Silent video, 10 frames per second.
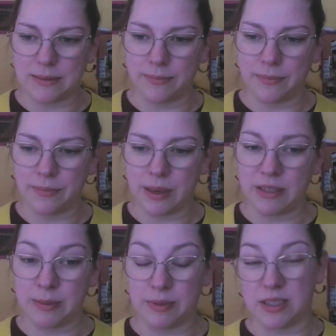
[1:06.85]

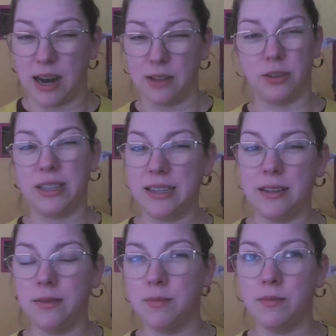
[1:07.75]
maybe some
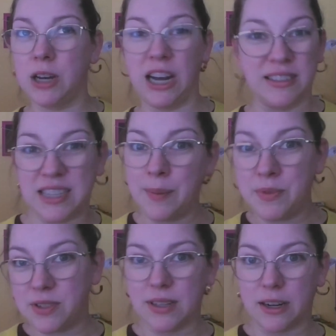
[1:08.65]
scholarly
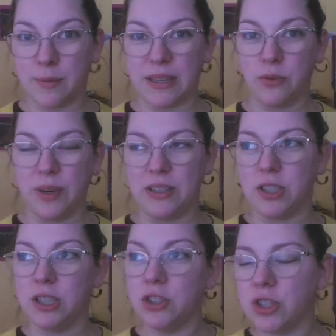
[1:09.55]
concepts that are being
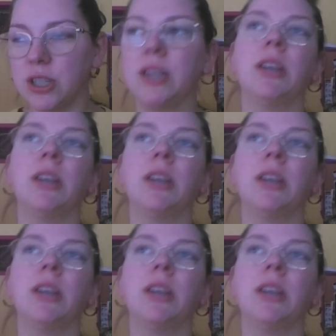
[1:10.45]
researched.